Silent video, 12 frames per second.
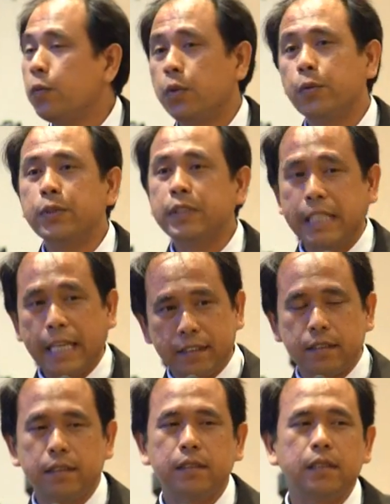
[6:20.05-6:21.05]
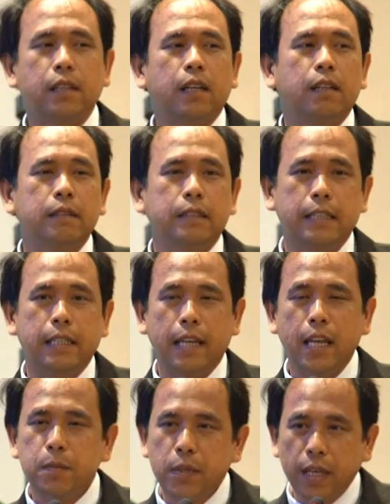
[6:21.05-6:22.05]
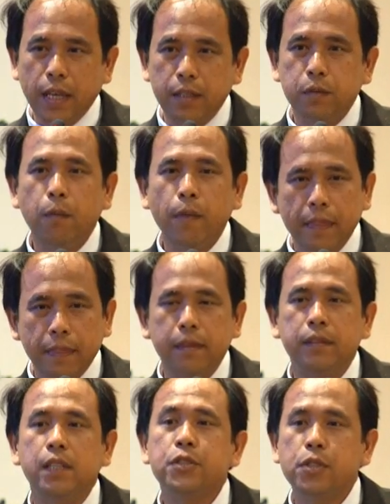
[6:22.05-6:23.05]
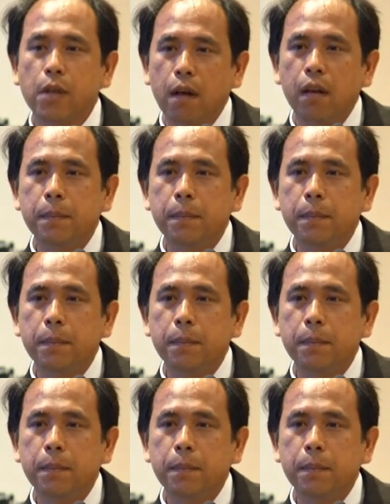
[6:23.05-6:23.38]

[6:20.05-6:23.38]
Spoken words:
You will get the ABS with the natural